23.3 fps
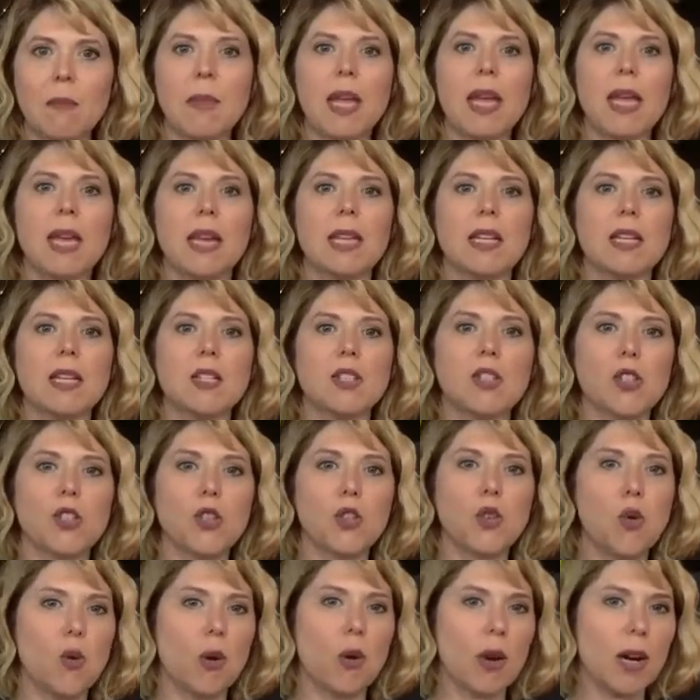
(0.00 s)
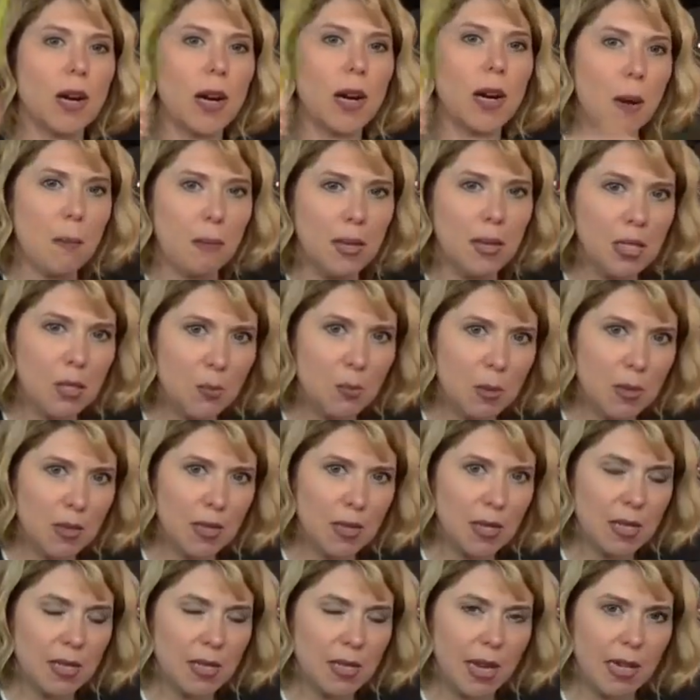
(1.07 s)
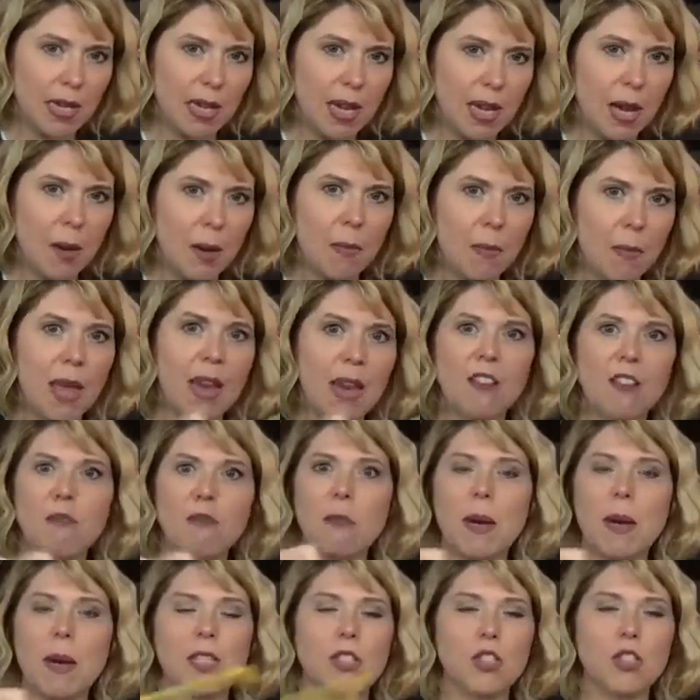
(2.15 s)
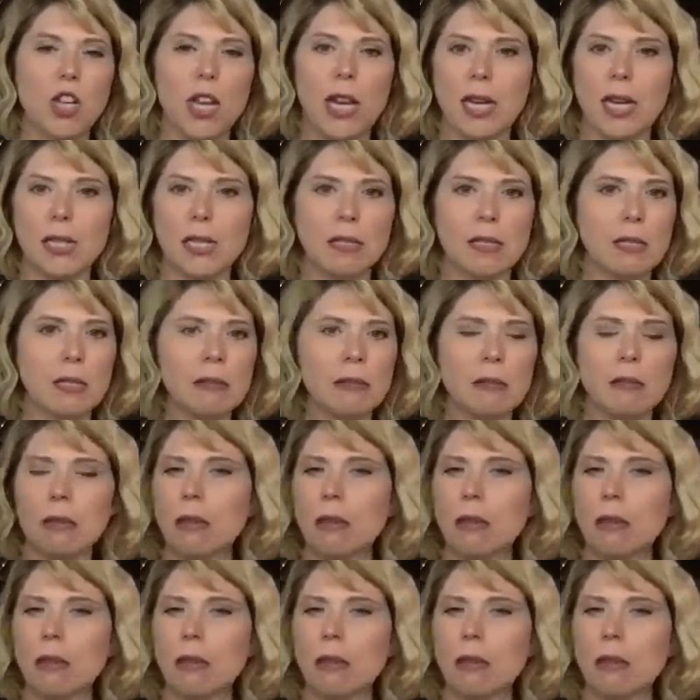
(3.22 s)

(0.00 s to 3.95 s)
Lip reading: It is your company's business income, and if by chance